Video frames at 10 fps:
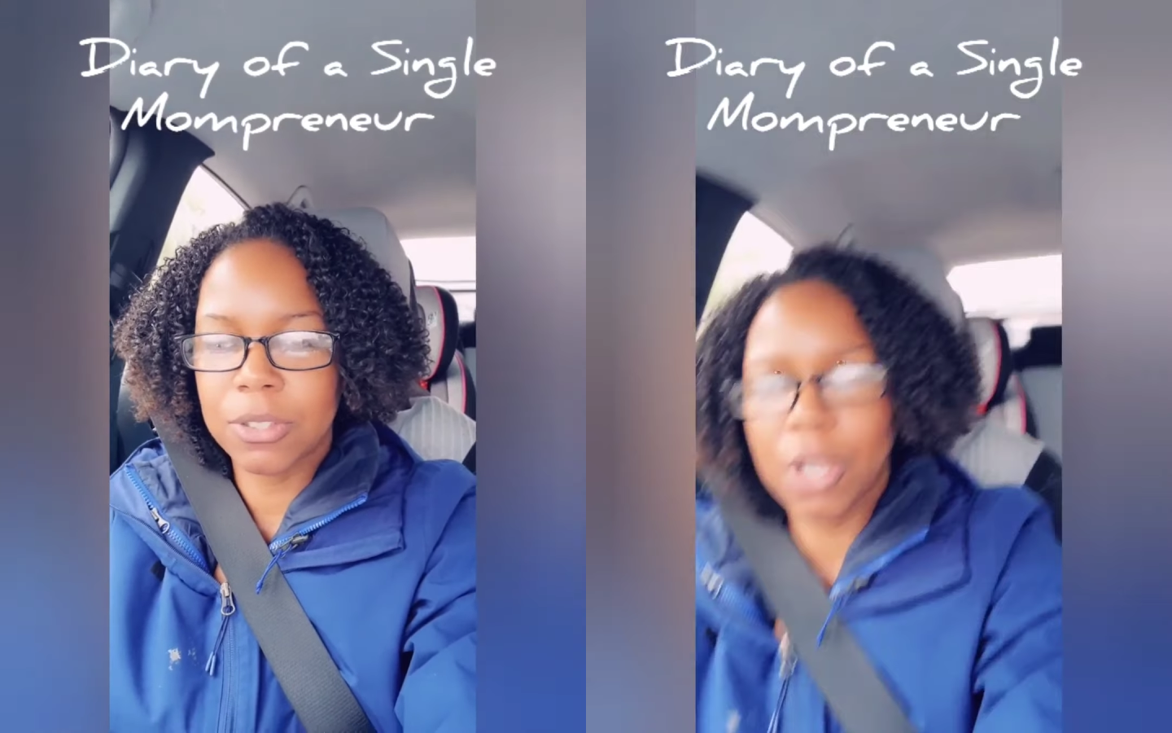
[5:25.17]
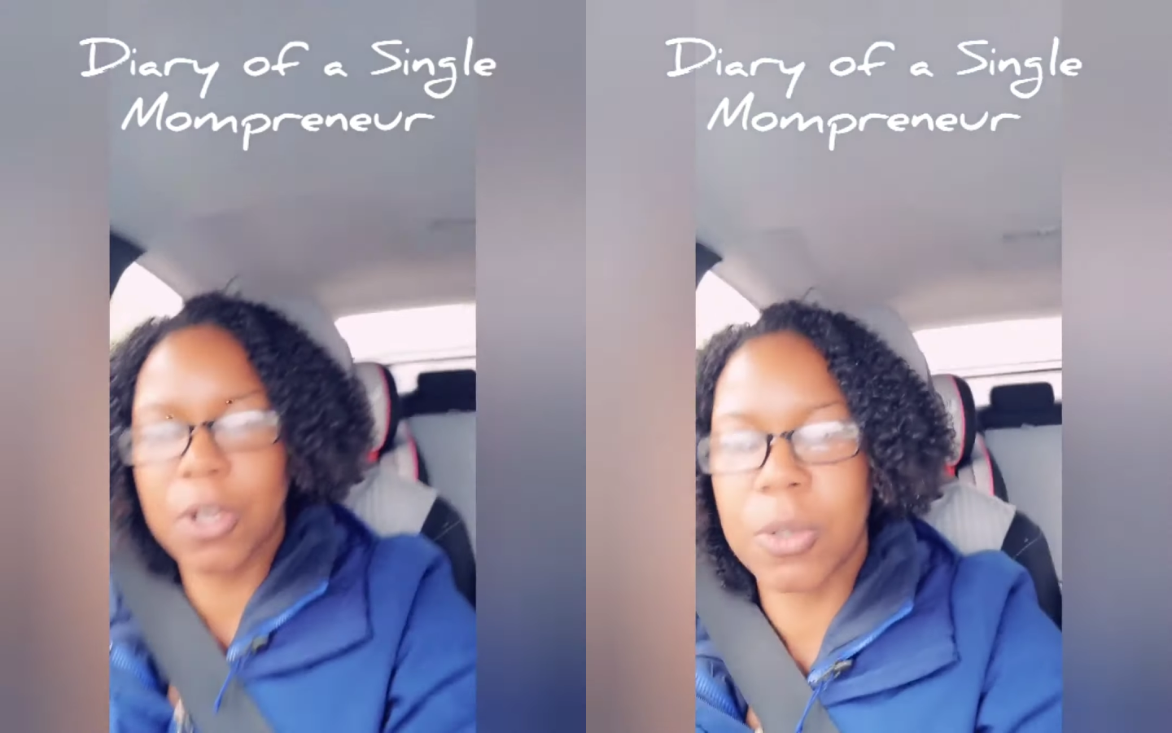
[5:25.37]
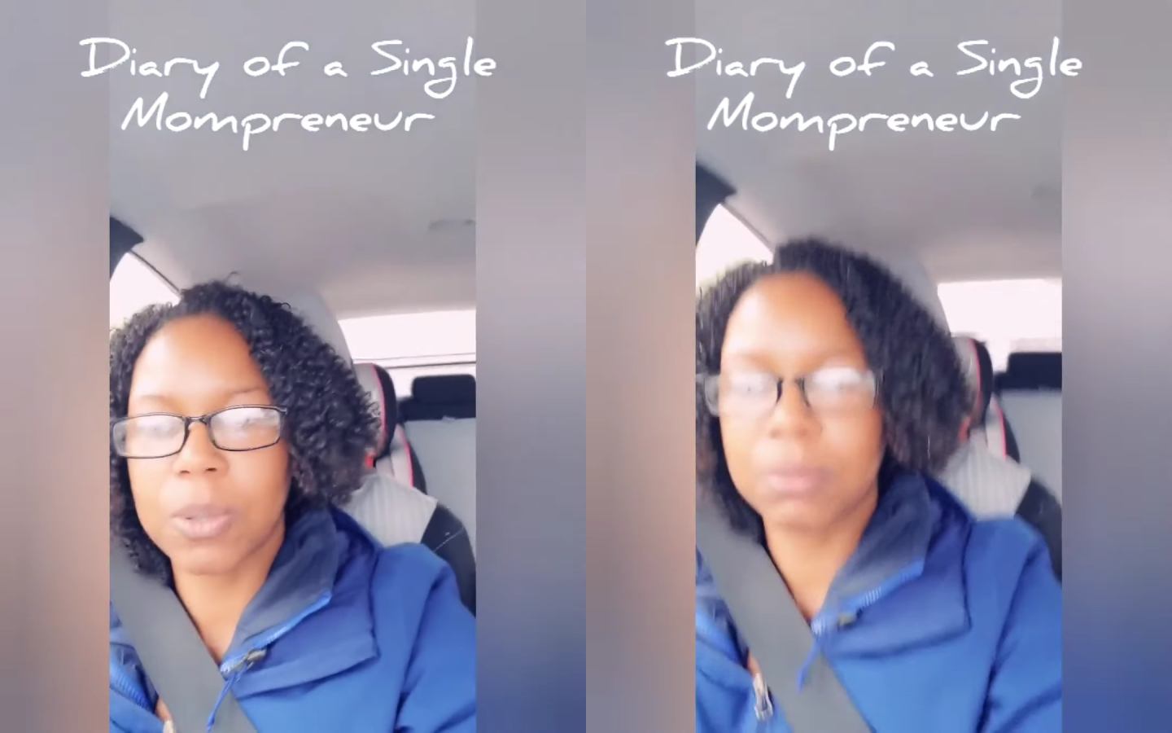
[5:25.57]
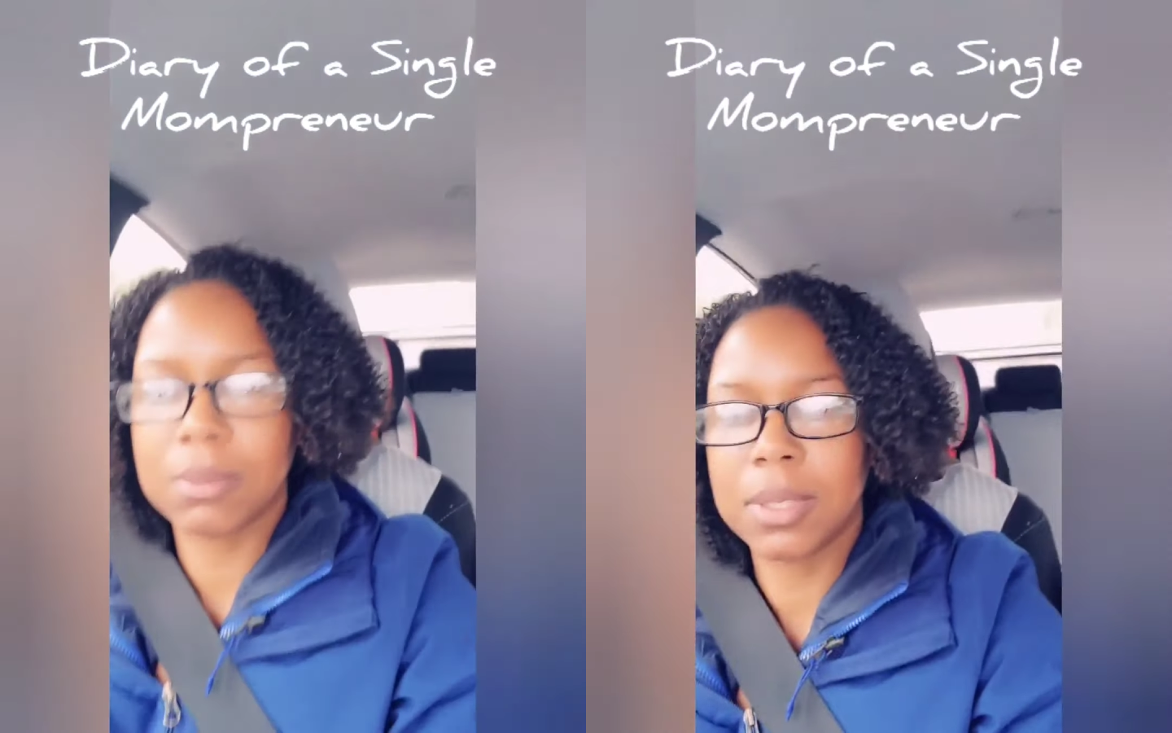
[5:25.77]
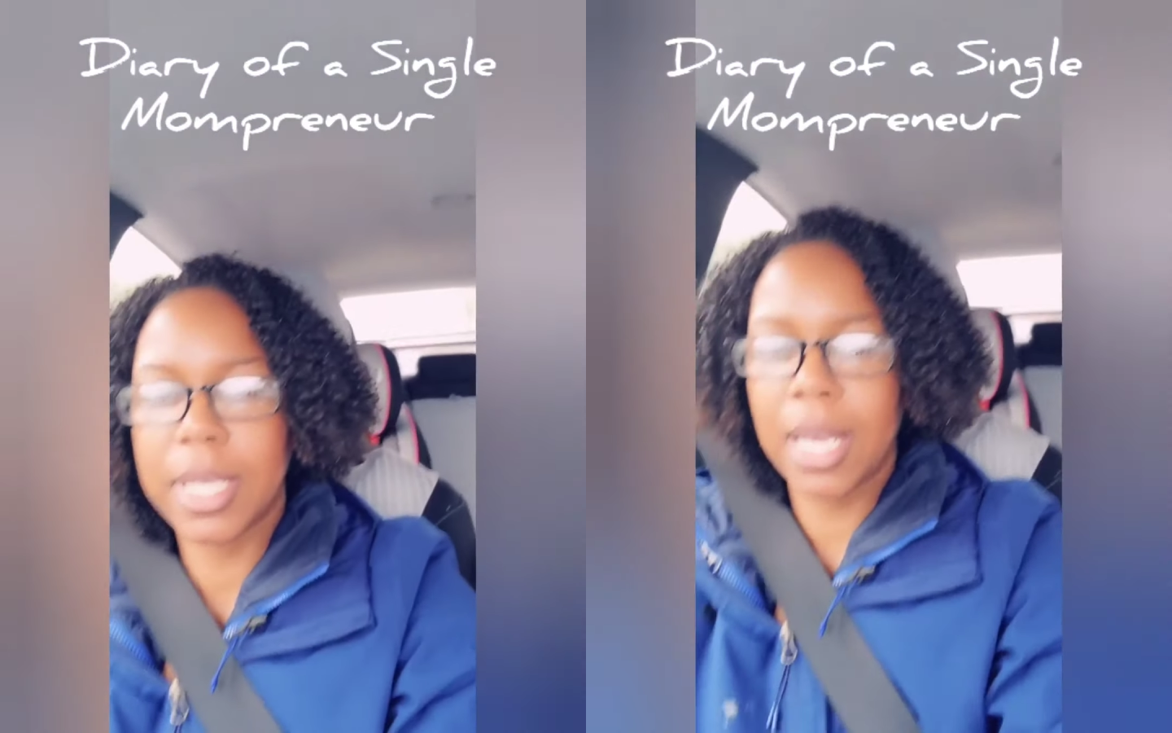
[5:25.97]
So
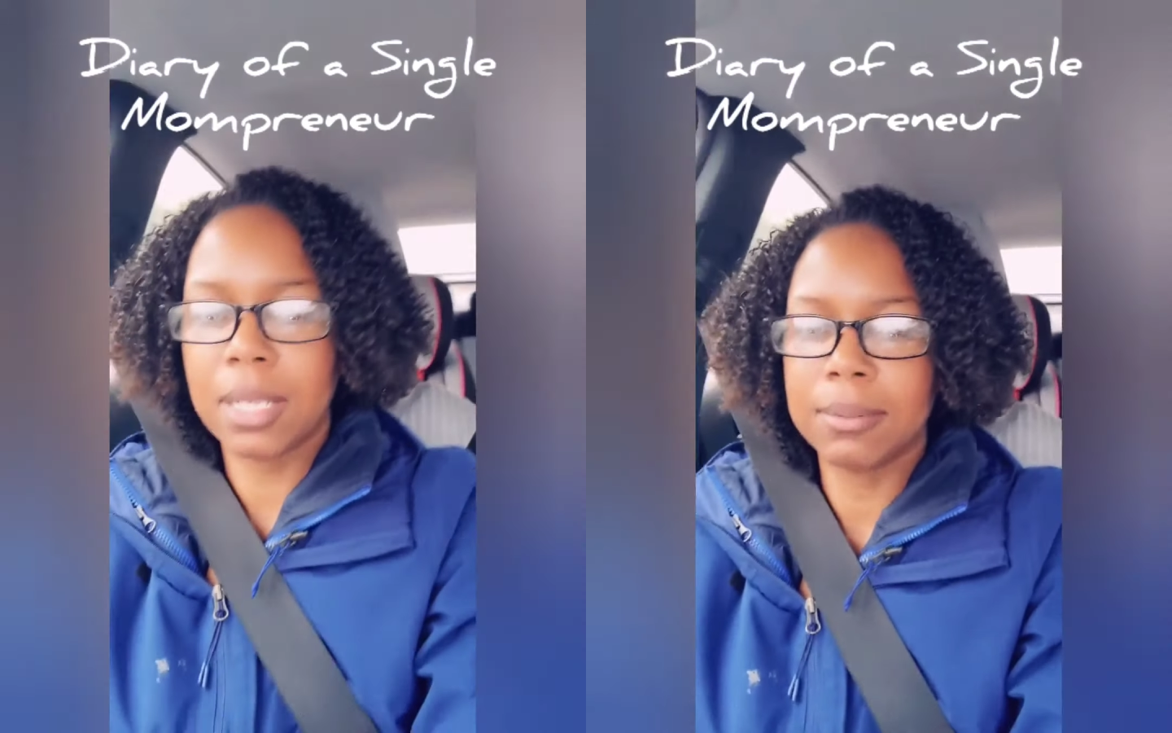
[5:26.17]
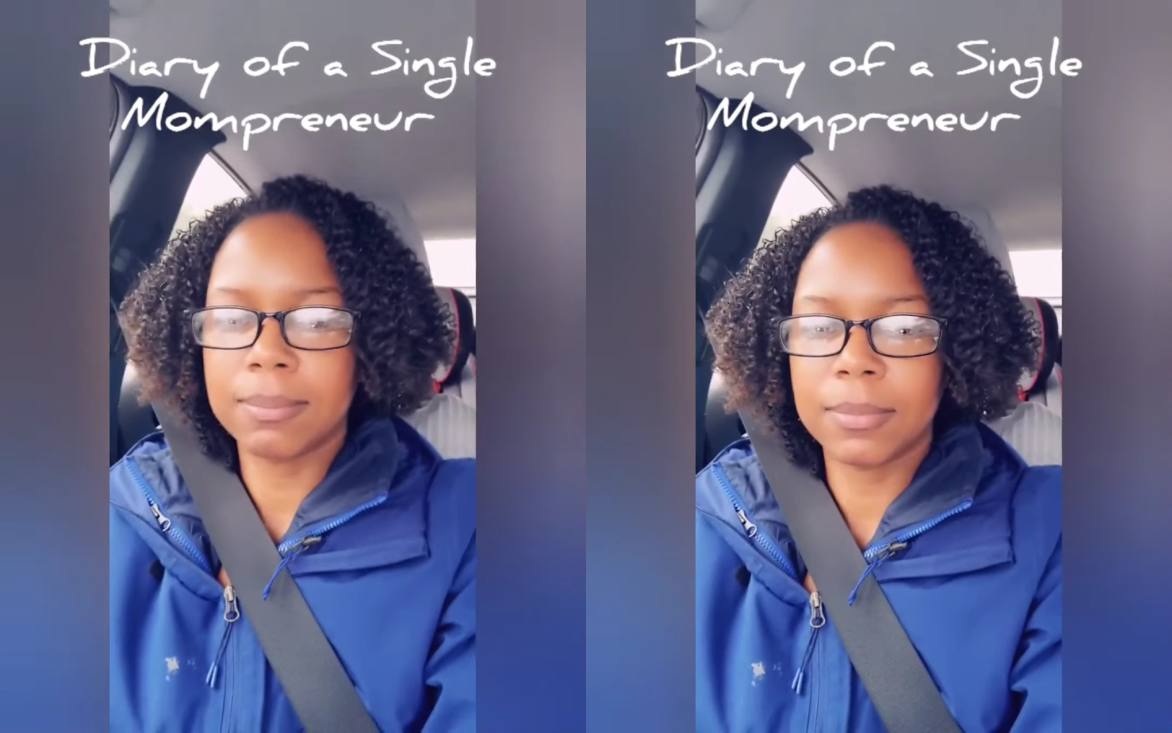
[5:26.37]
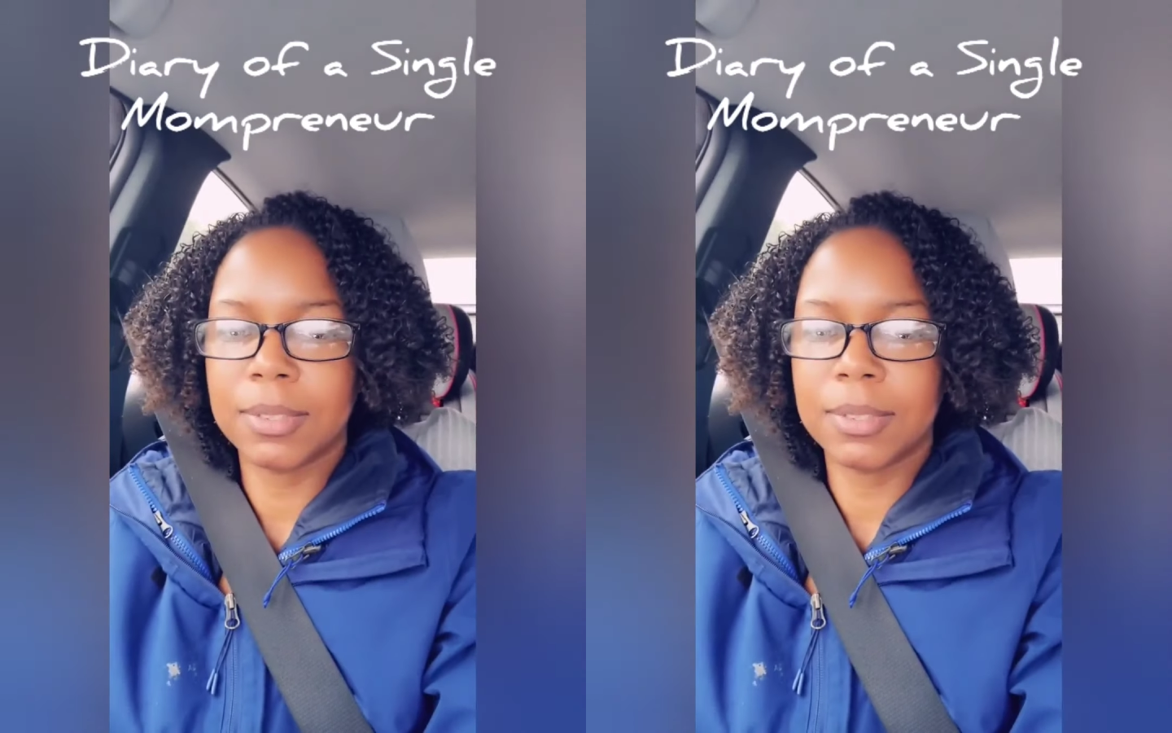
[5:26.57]
yeah,